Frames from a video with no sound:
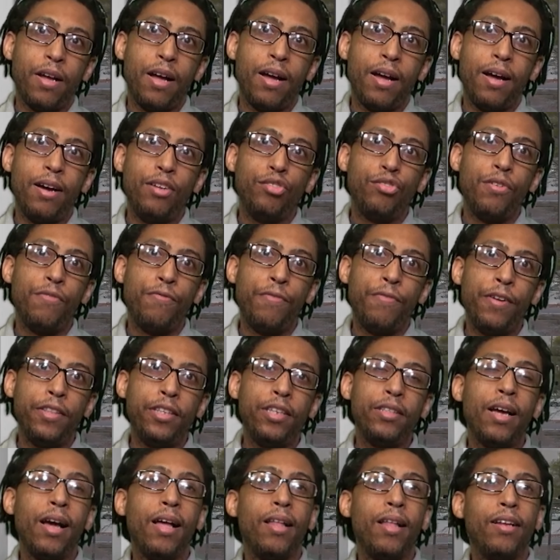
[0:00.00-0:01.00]

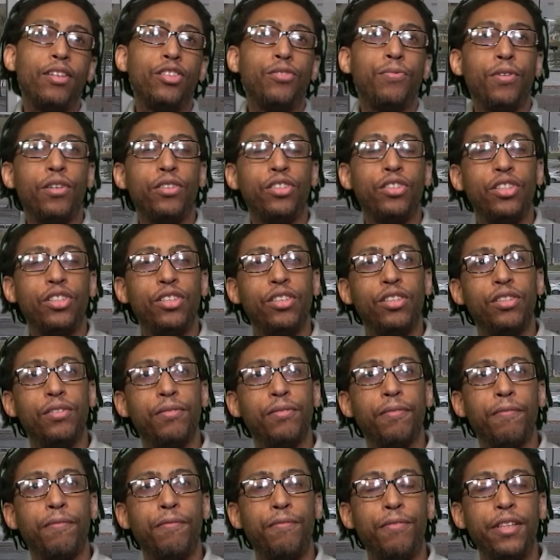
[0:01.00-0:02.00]
$150
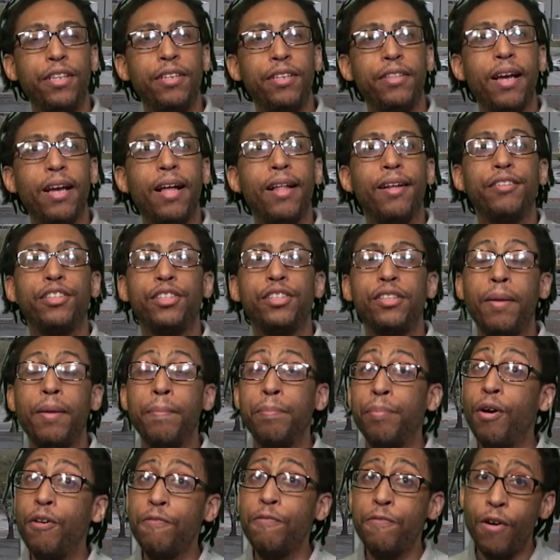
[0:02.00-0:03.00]
versus $50.
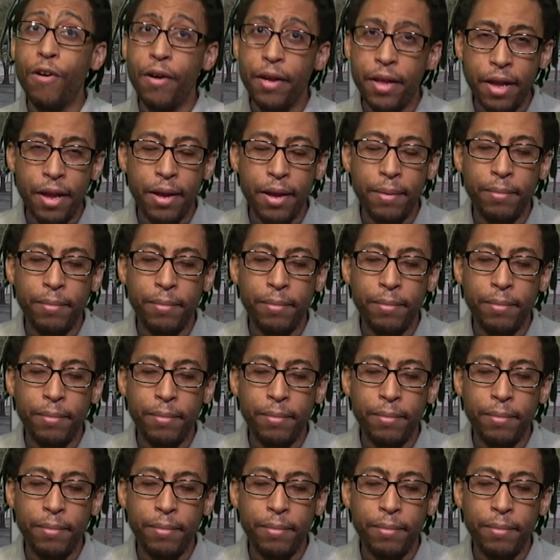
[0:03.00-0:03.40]
They both on